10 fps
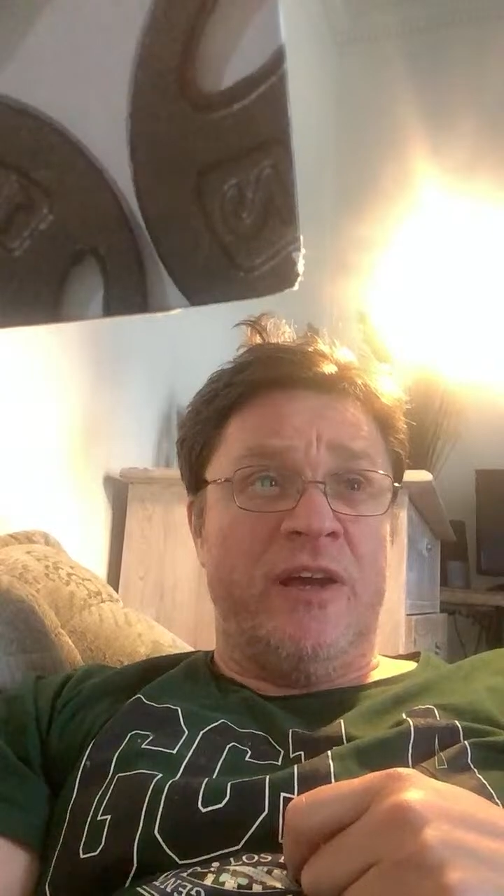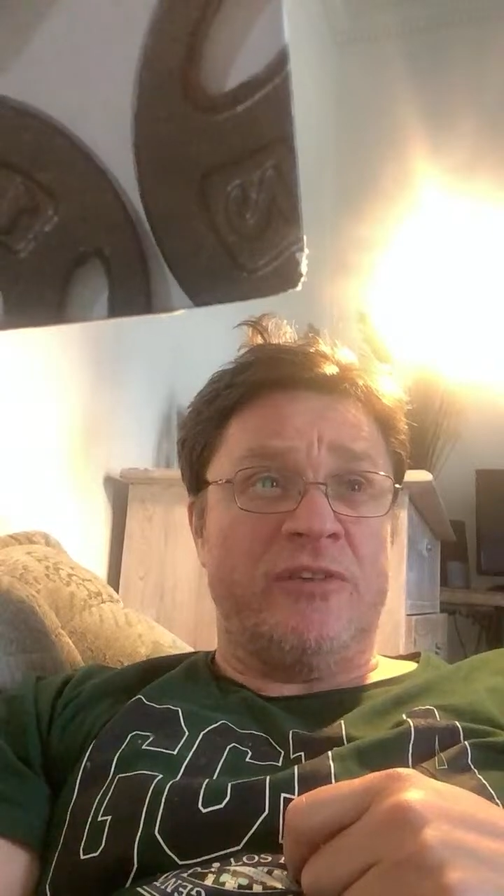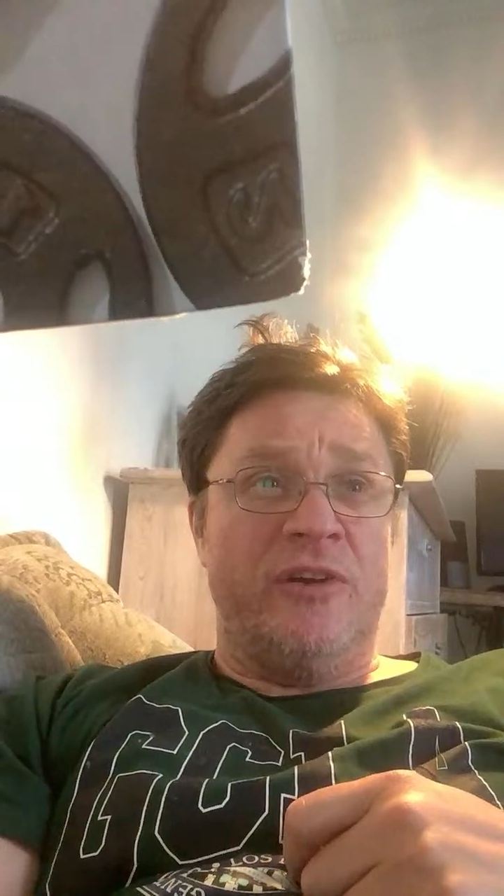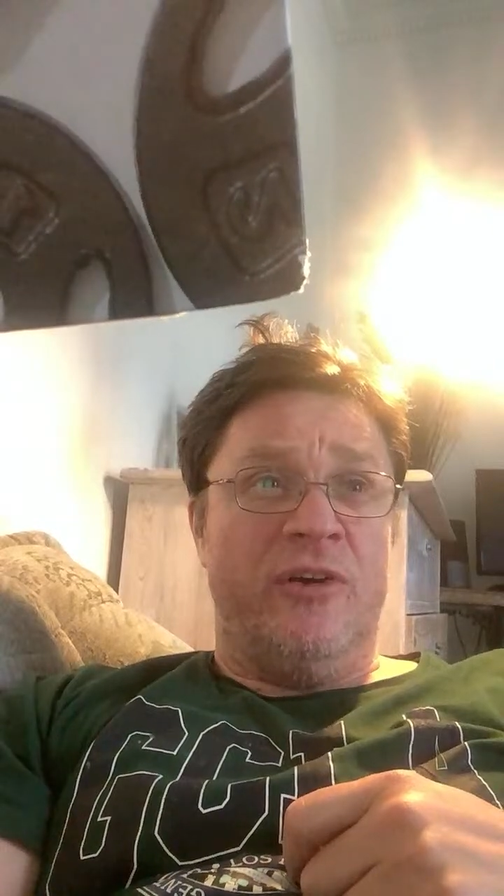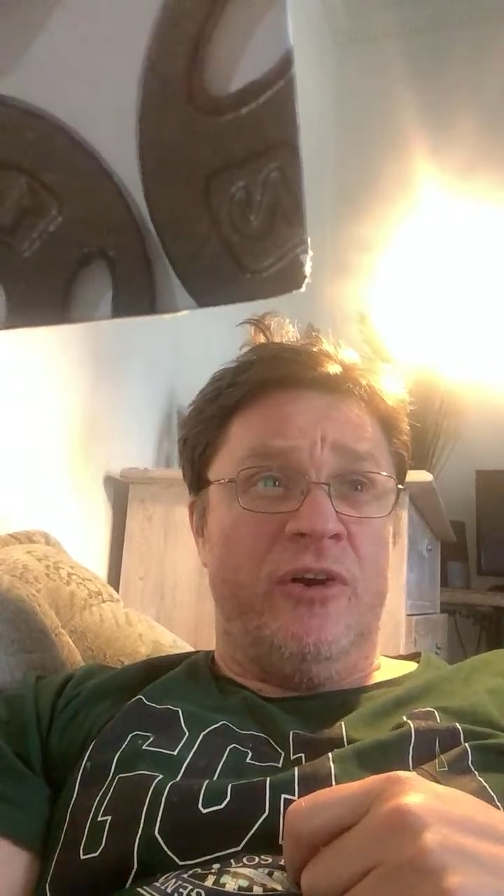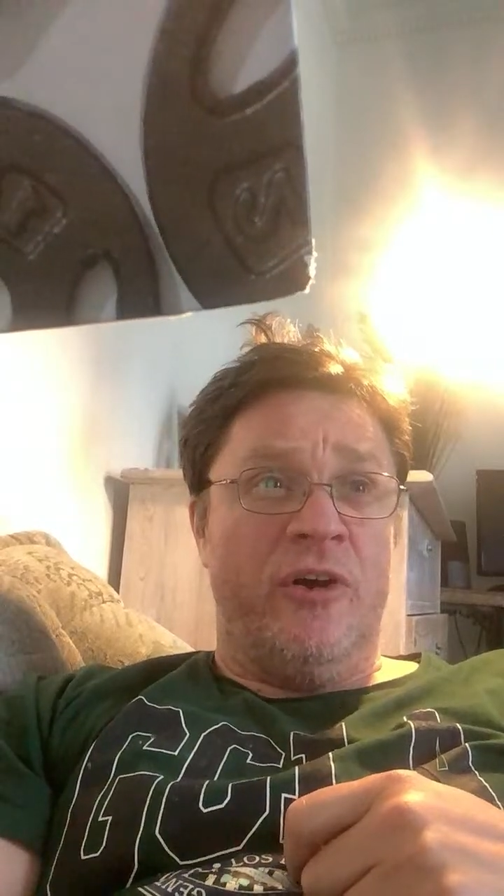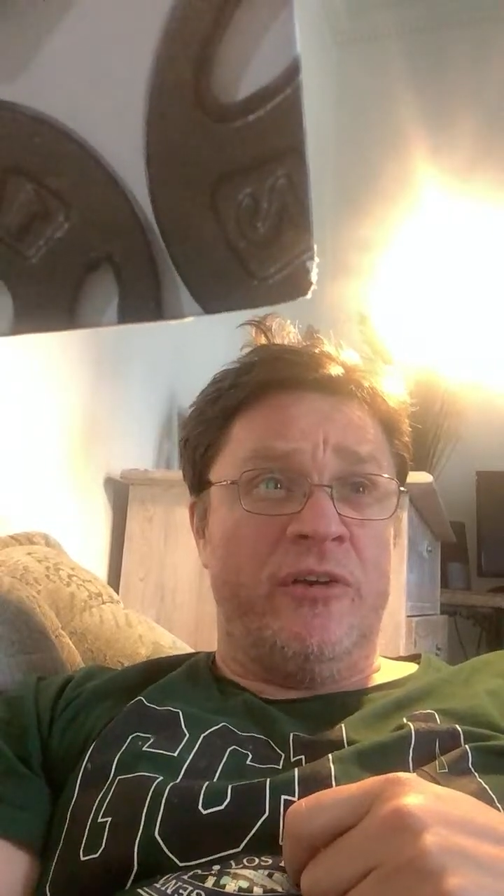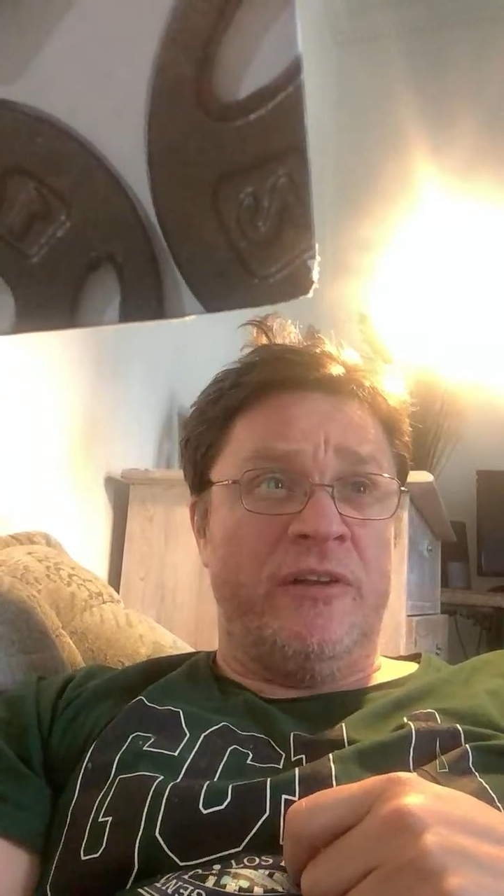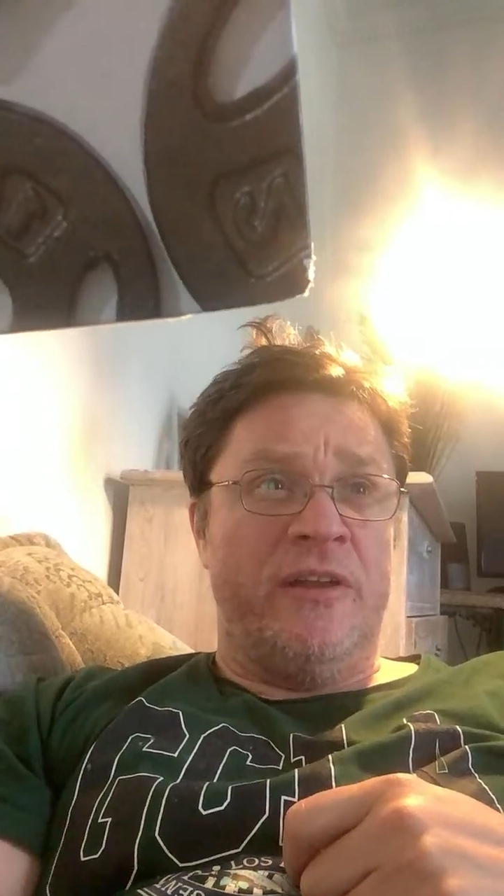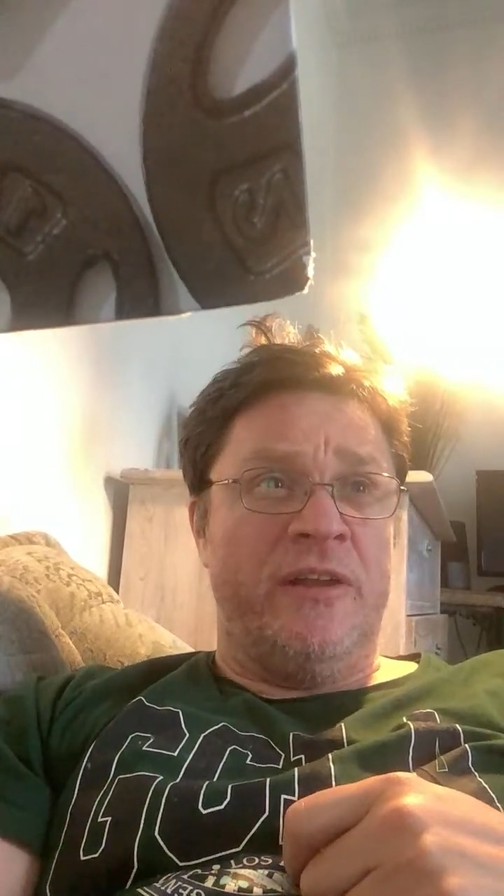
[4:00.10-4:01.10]
actually
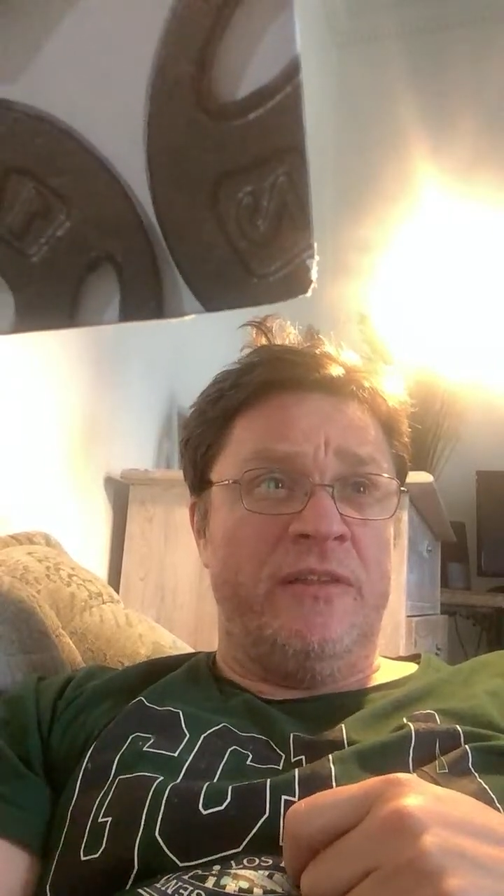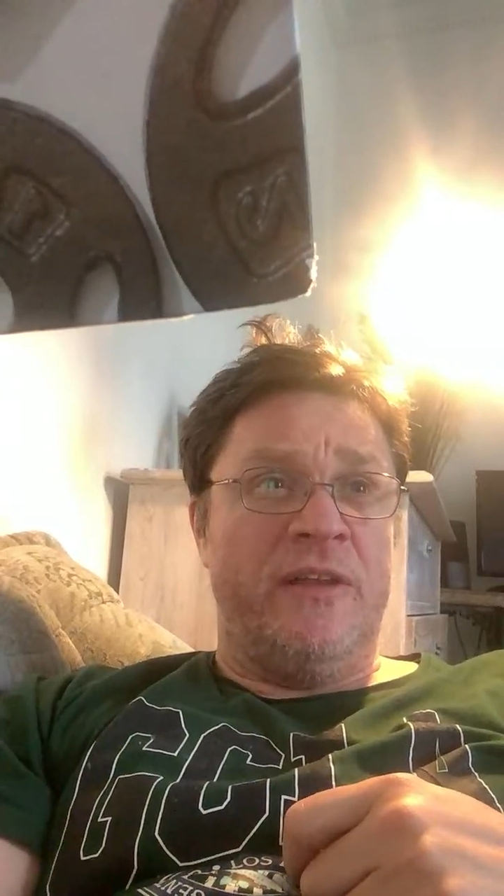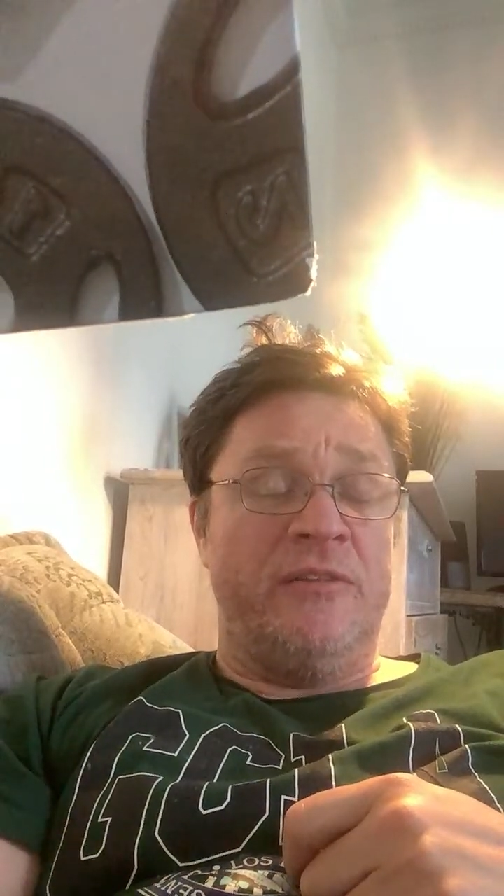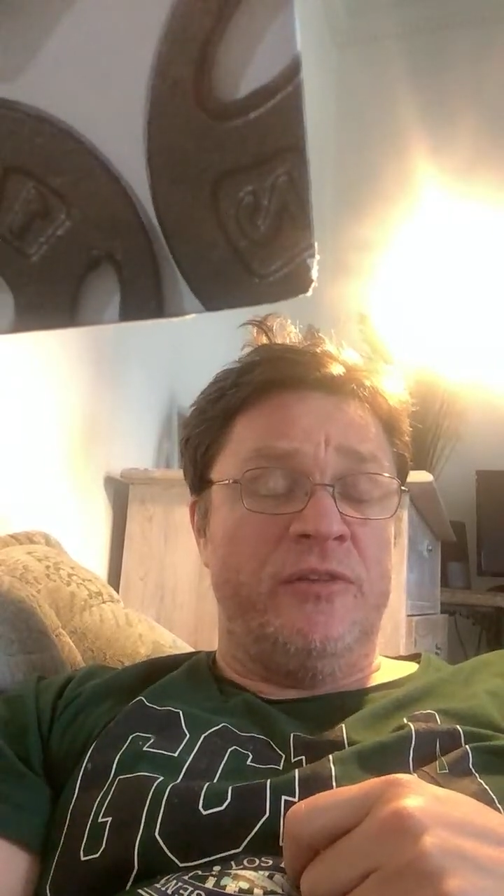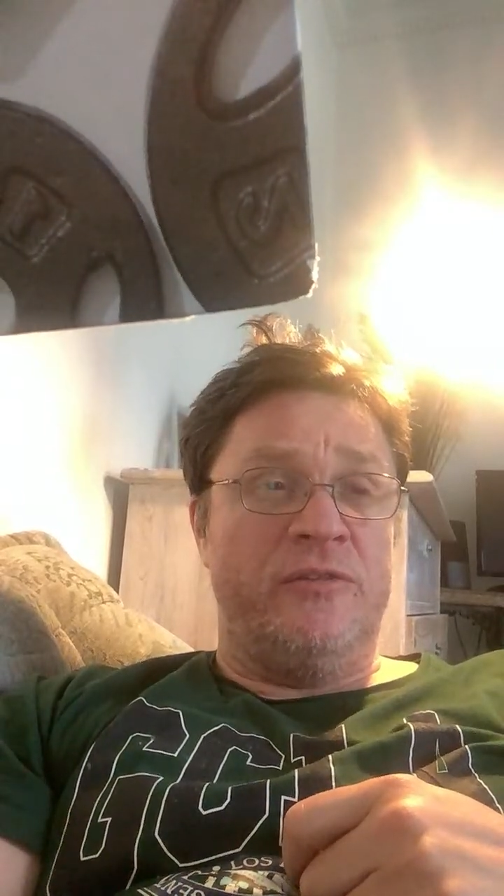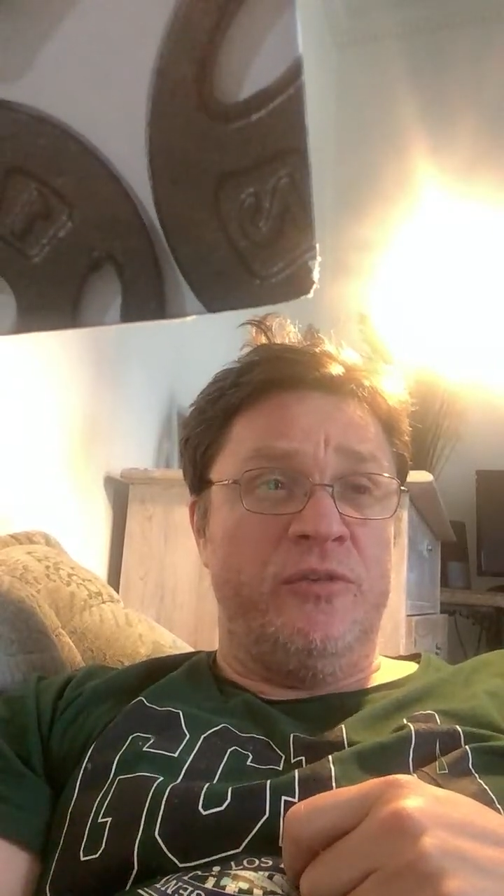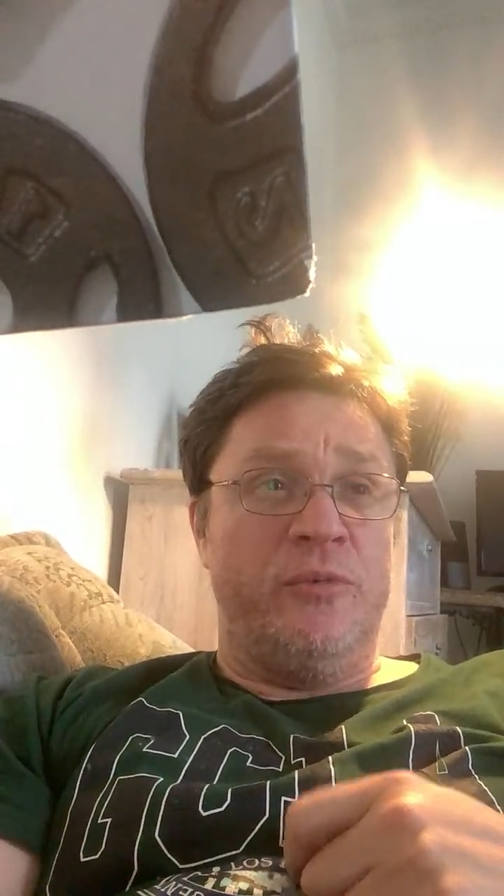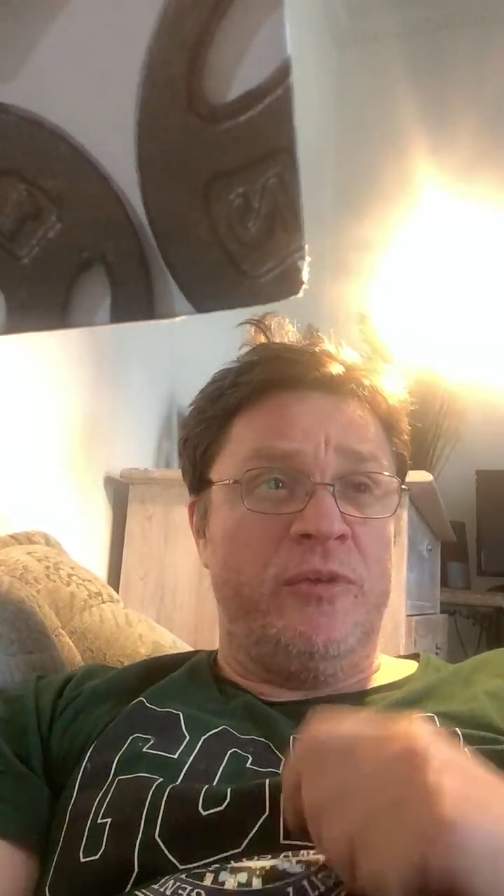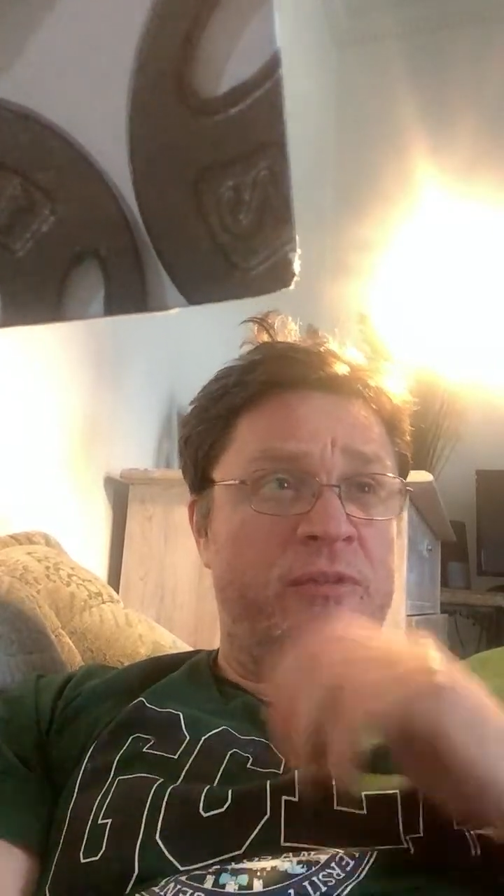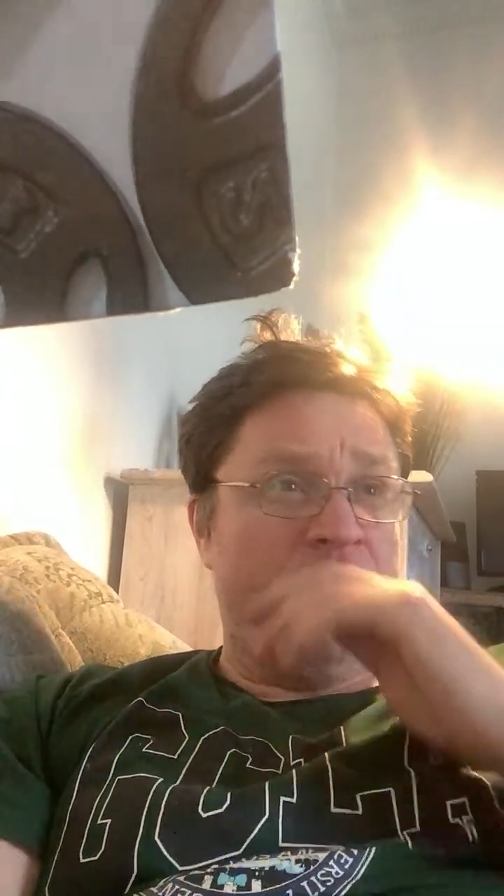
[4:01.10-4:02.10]
harder than to do
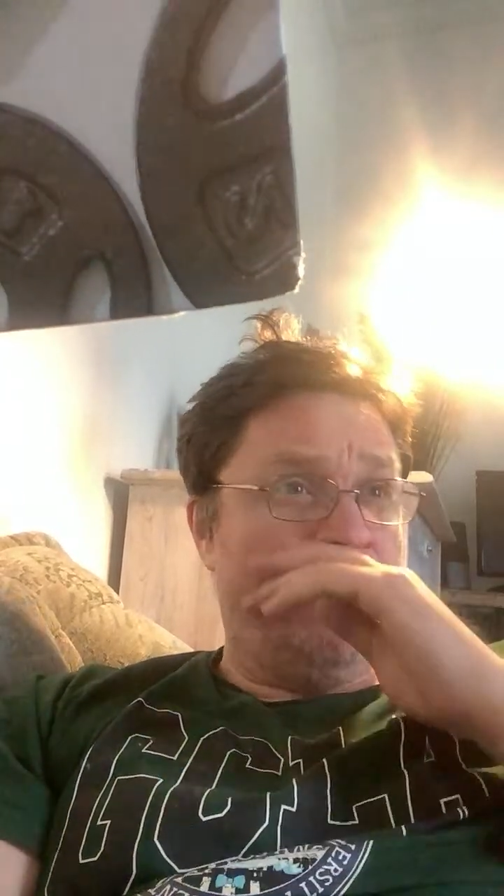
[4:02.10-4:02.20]
with